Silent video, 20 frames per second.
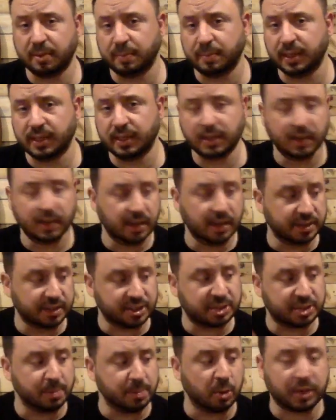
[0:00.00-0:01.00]
But the
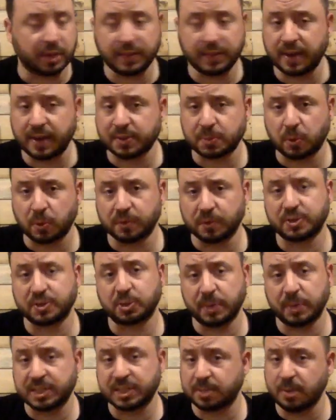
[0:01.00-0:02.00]
smoke in there is more of a
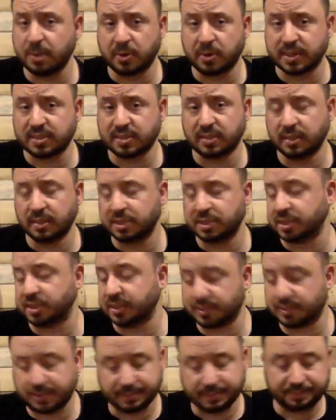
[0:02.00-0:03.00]
sweet smoke. It's
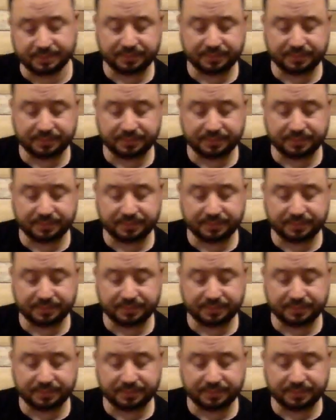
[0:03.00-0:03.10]
delicious.